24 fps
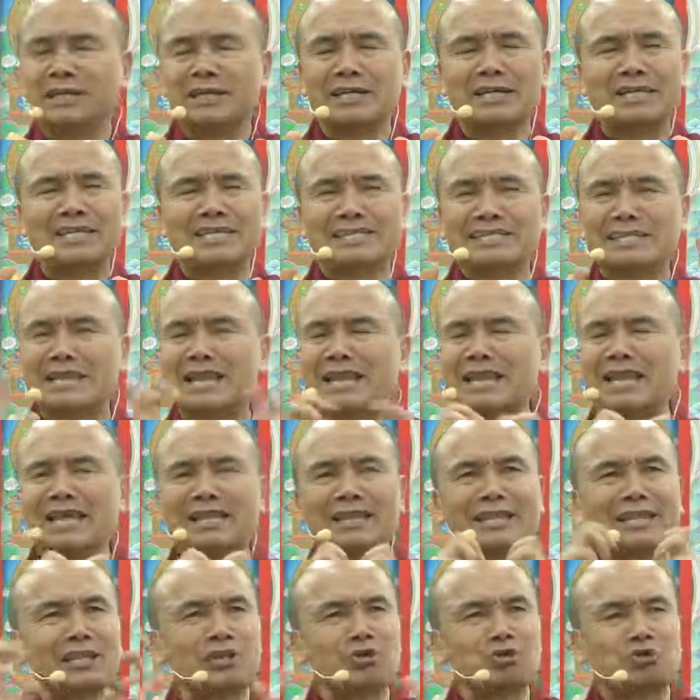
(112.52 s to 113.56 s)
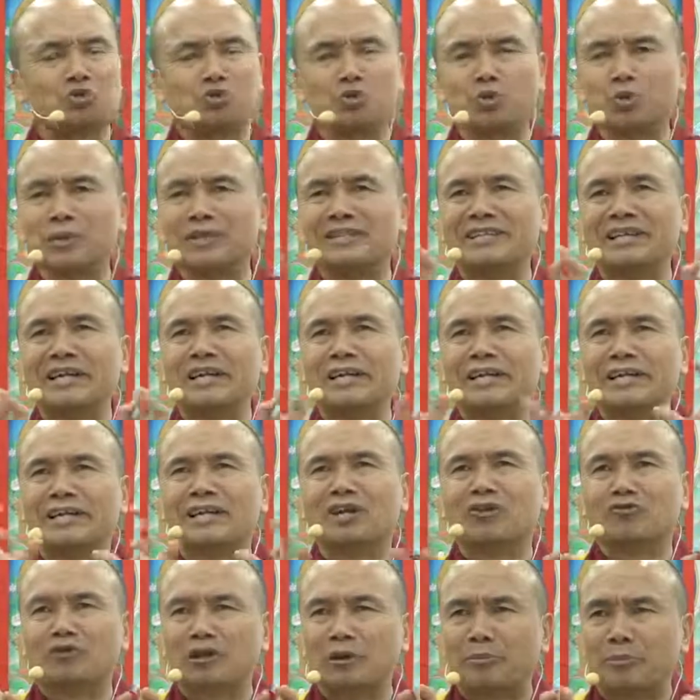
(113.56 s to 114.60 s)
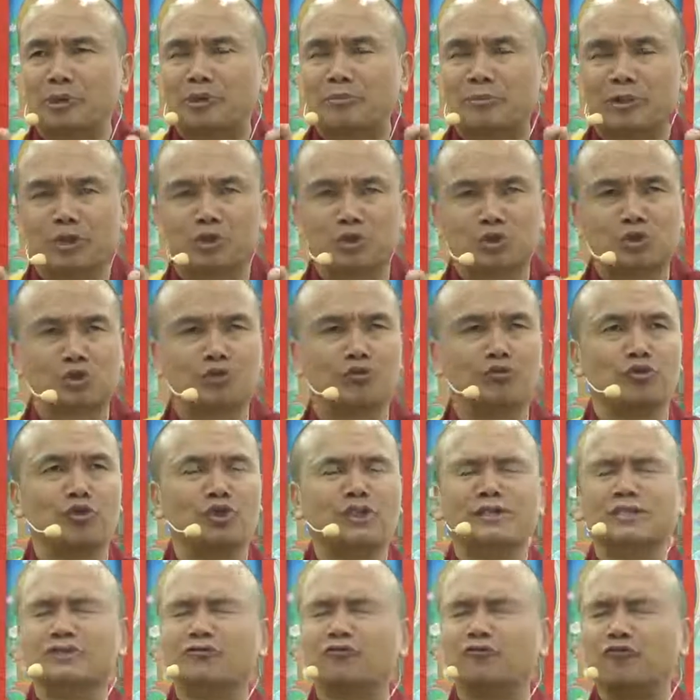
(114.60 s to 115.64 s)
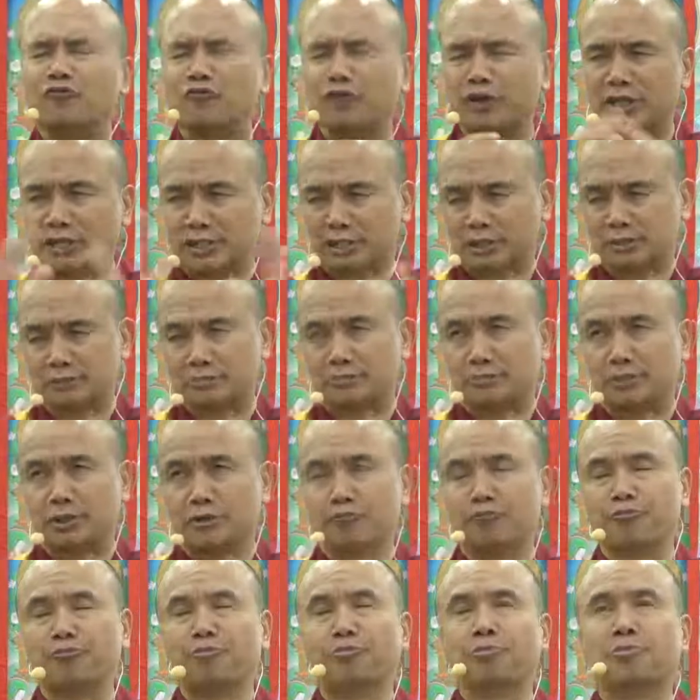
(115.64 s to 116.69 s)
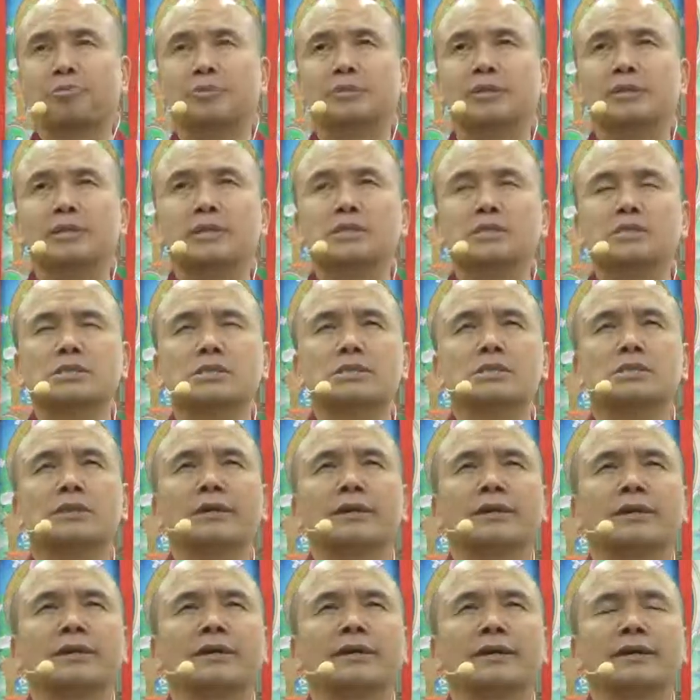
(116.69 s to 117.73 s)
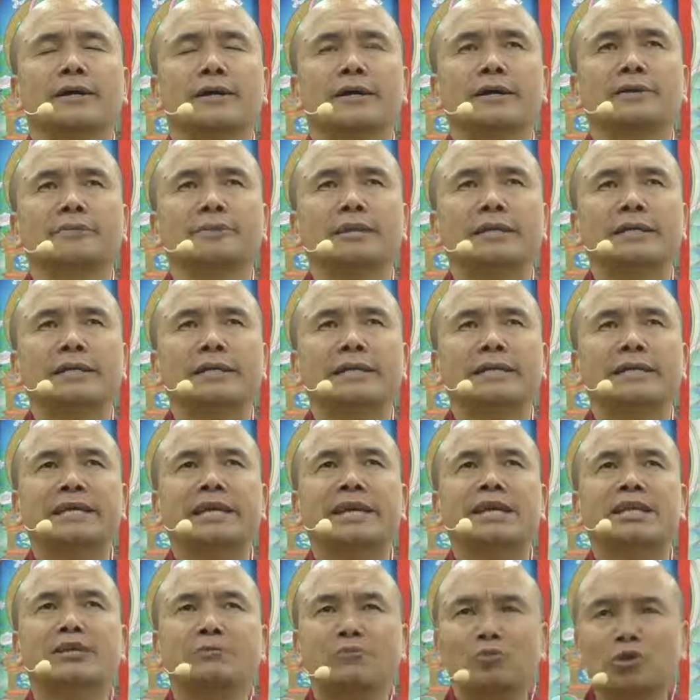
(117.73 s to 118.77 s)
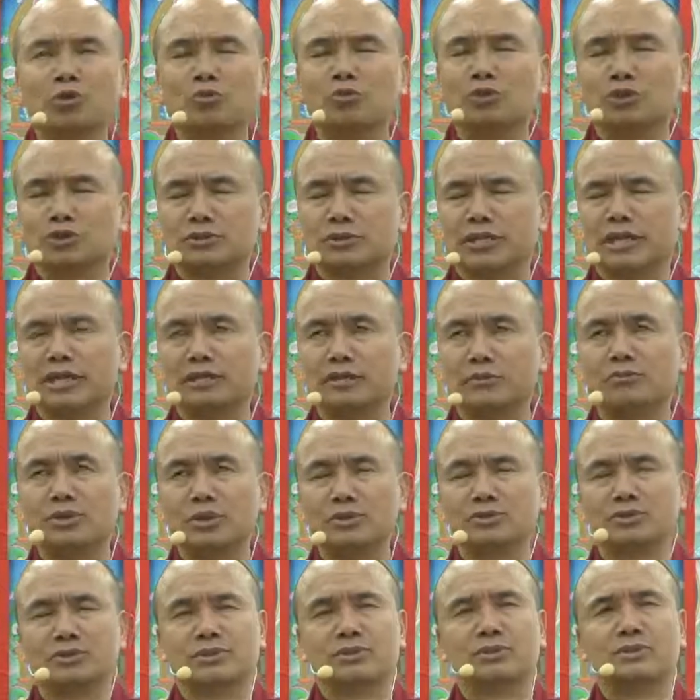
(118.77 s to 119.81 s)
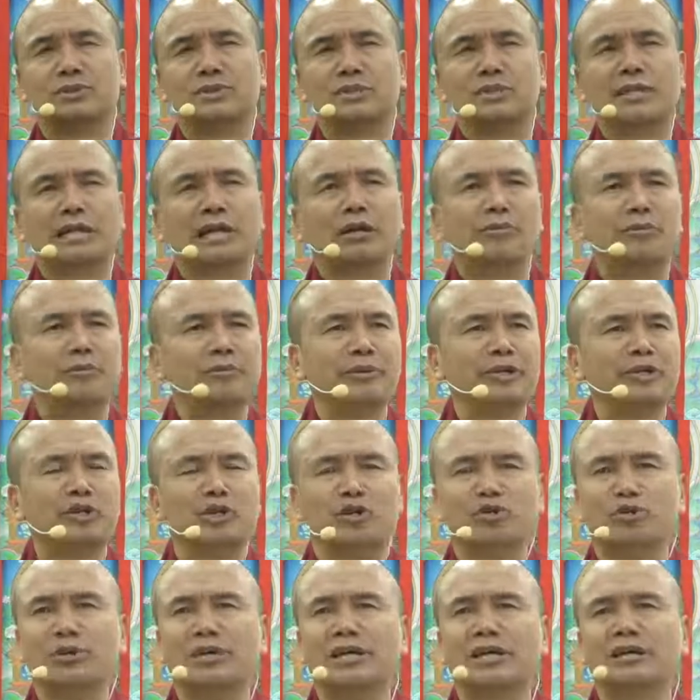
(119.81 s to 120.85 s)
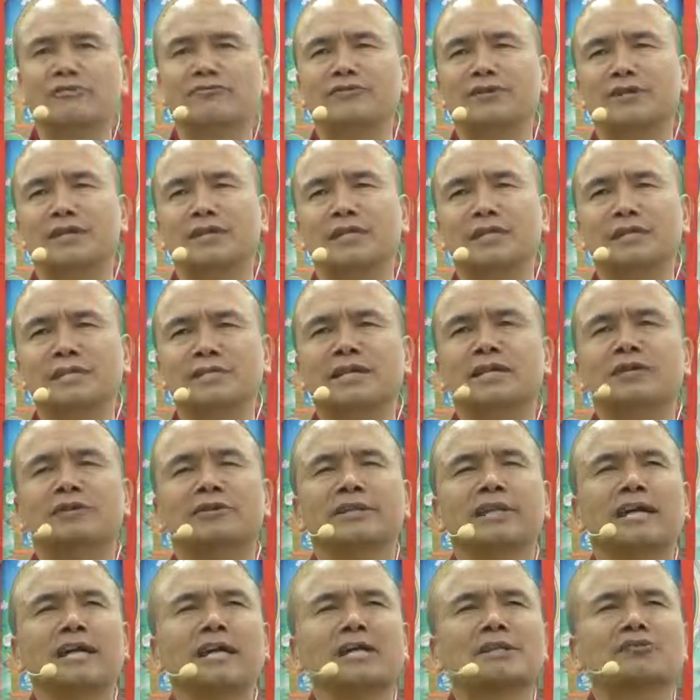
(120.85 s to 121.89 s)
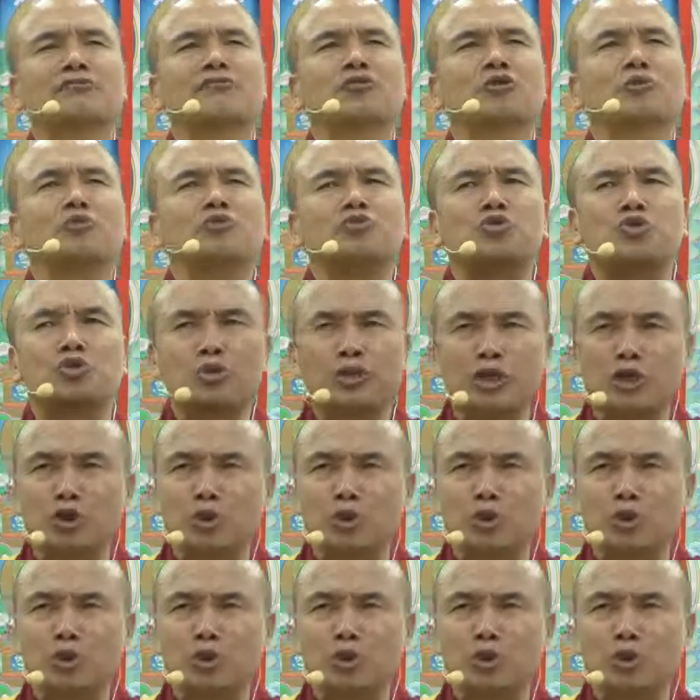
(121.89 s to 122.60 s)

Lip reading: It has nothing to do with any kind of commitment and so forth. It's very simple. There's at the most, the commitment that you have is that from today